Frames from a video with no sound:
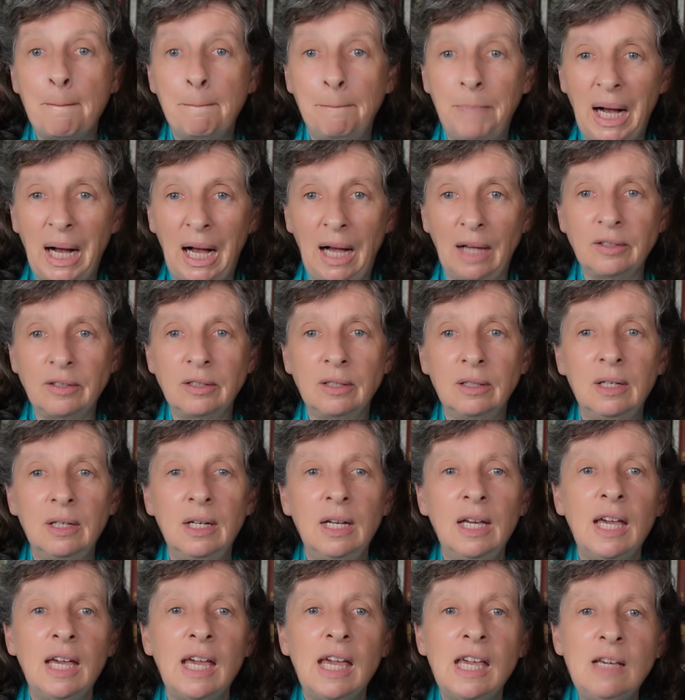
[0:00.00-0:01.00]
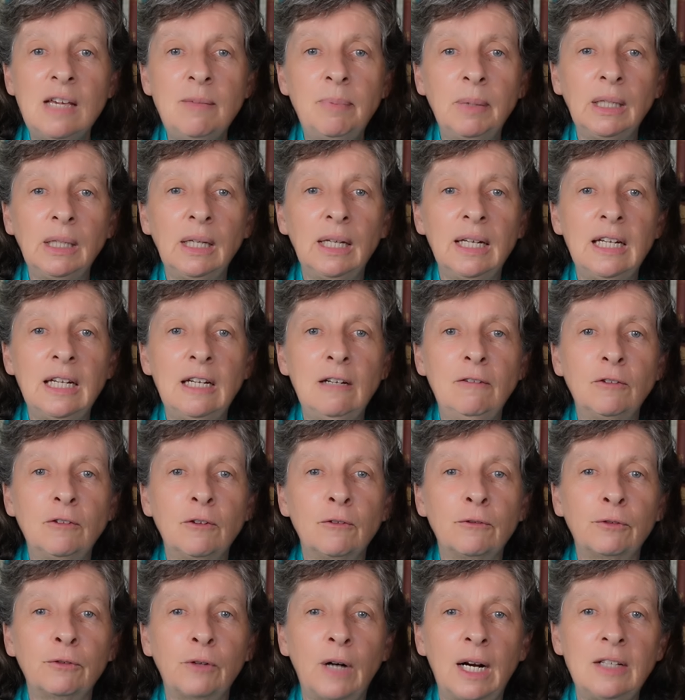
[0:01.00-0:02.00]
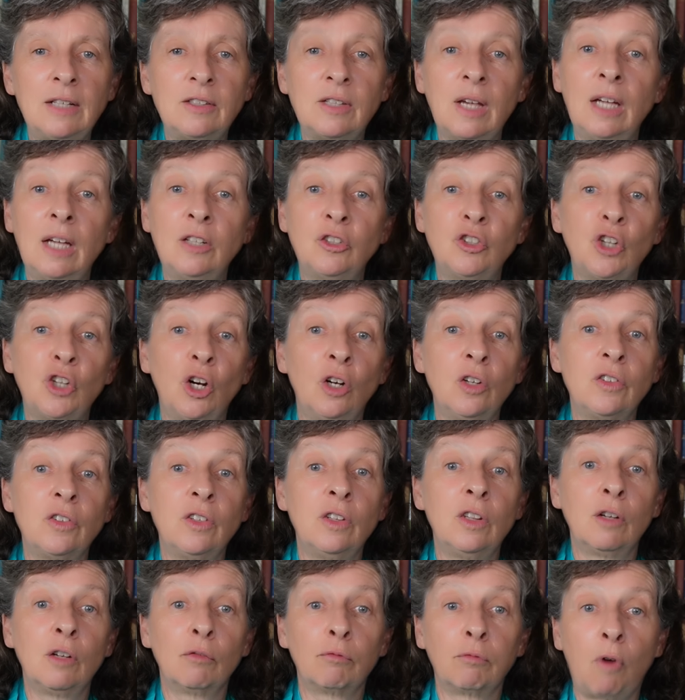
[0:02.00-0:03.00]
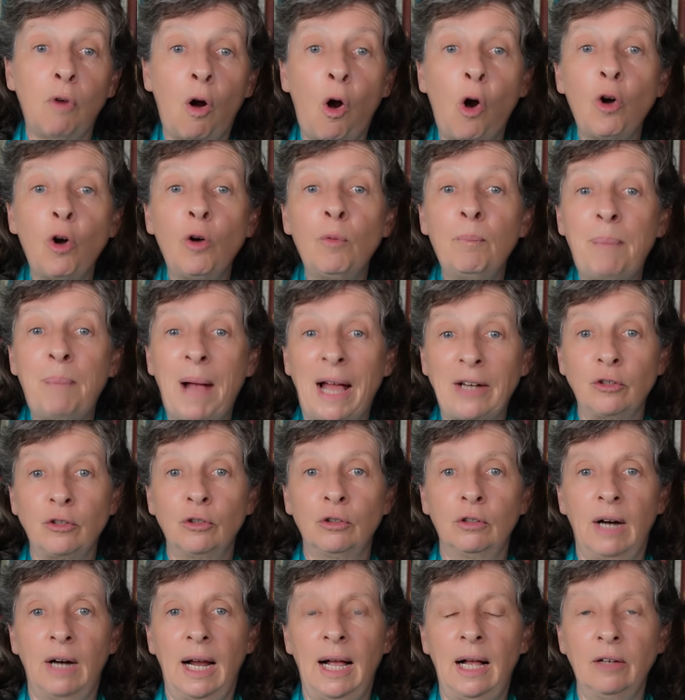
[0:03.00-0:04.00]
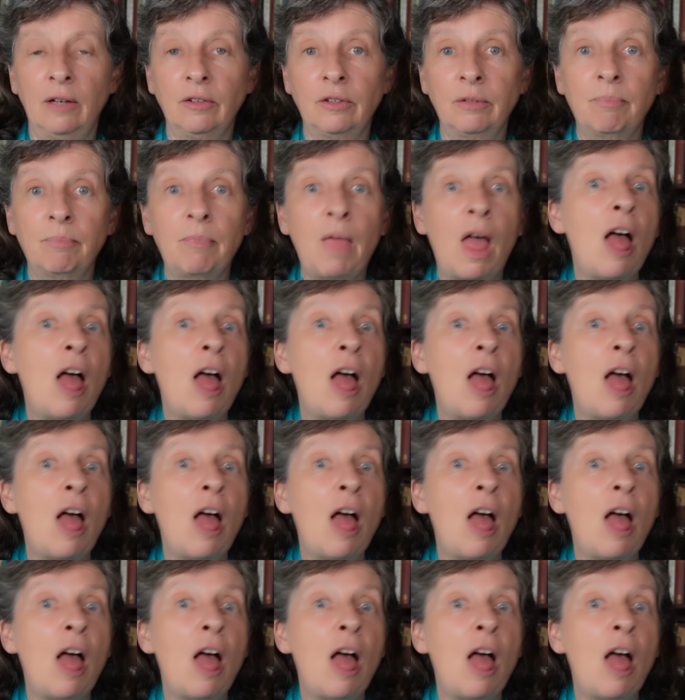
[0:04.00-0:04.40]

but he believed Fraser had chosen the wrong battleground.